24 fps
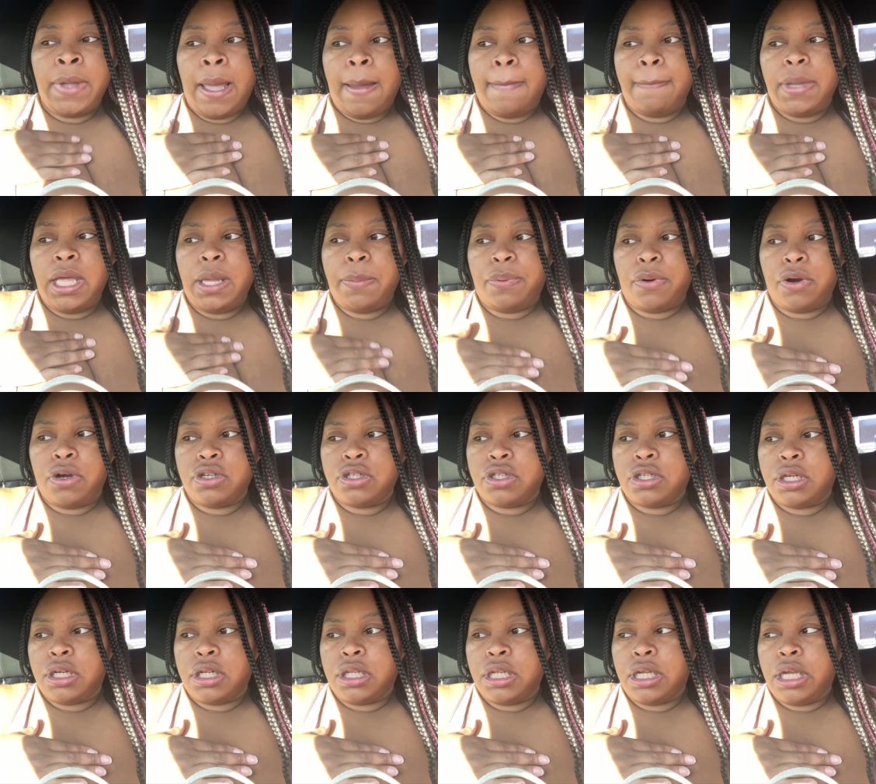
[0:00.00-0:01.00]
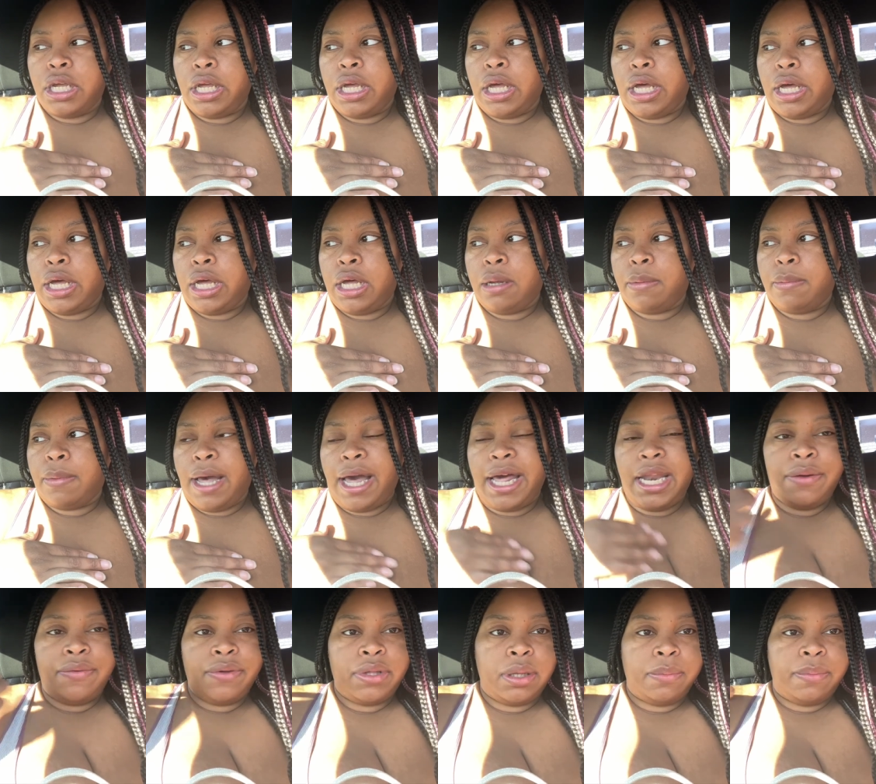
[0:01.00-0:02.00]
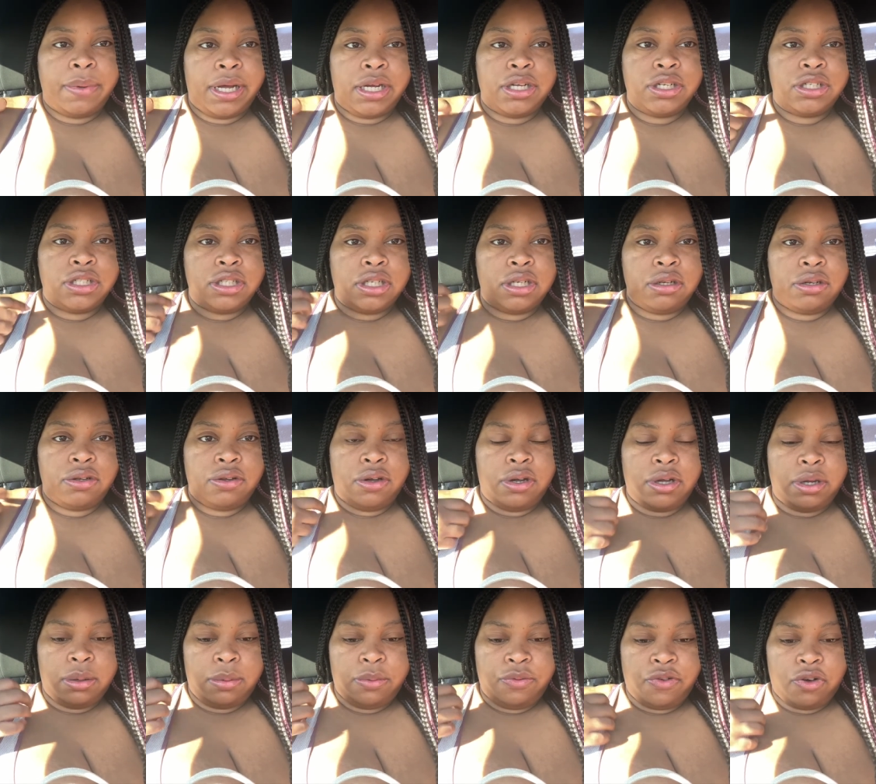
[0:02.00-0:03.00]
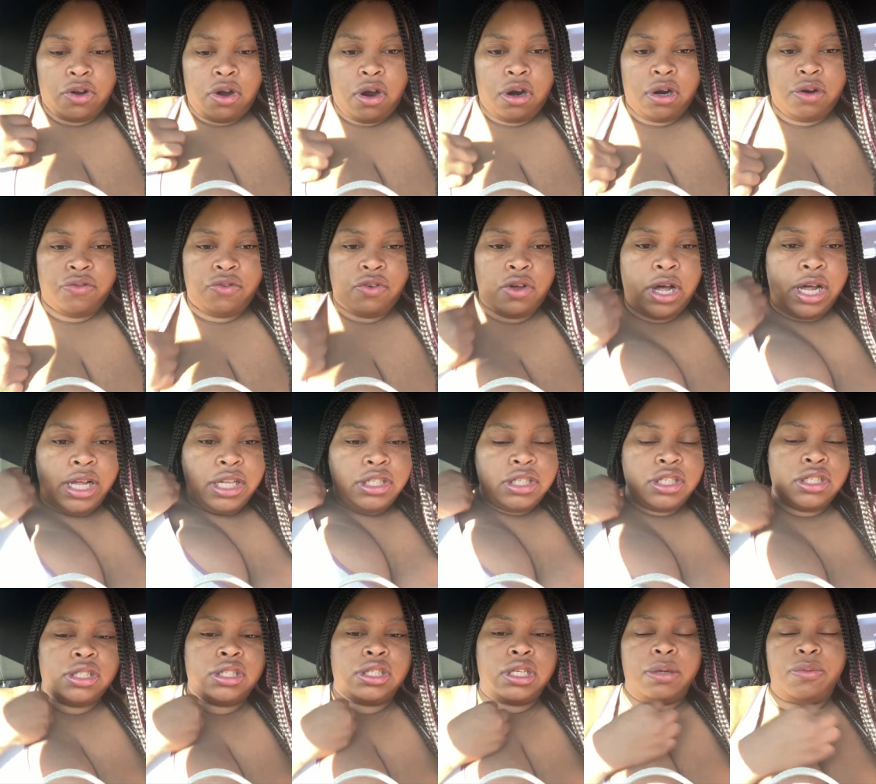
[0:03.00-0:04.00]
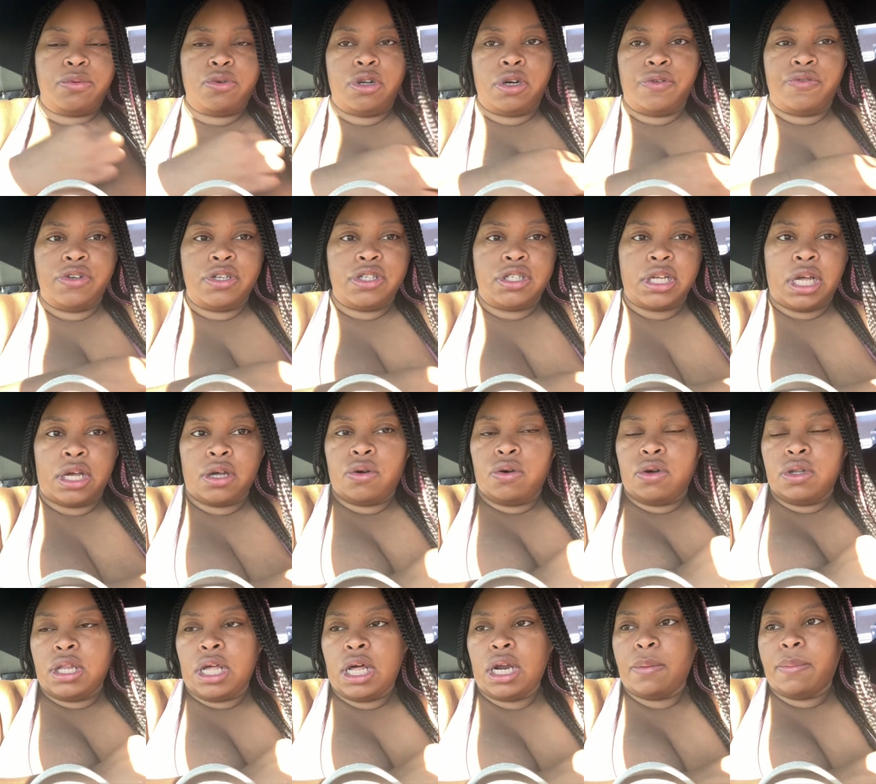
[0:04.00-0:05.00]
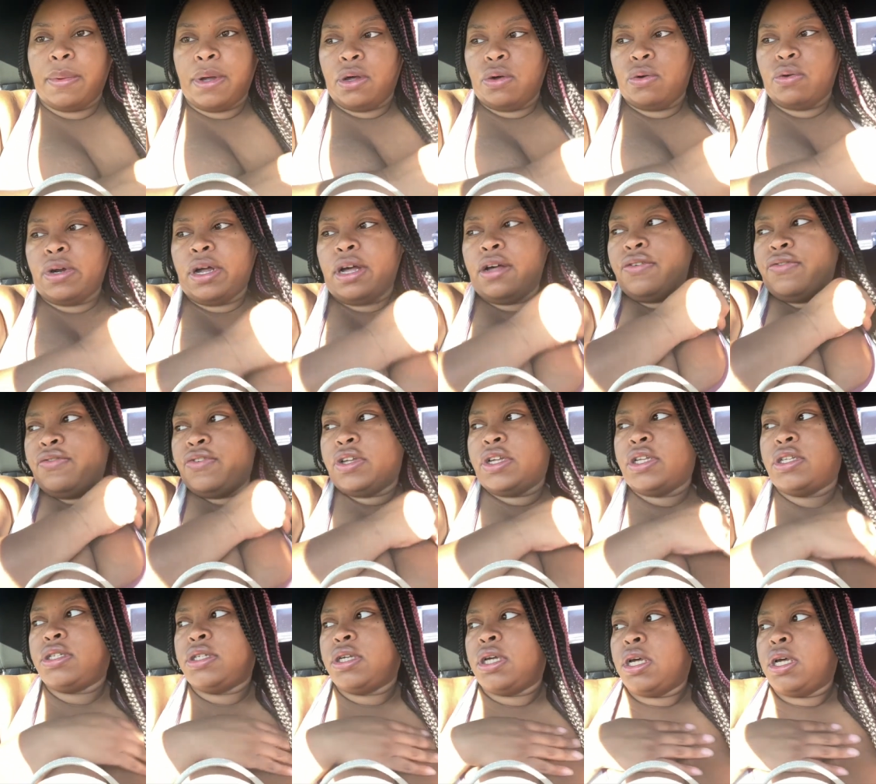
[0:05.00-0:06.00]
Me personally, I didn't really buy shit for carnival. I just am gonna recycle a lot of my old outfits,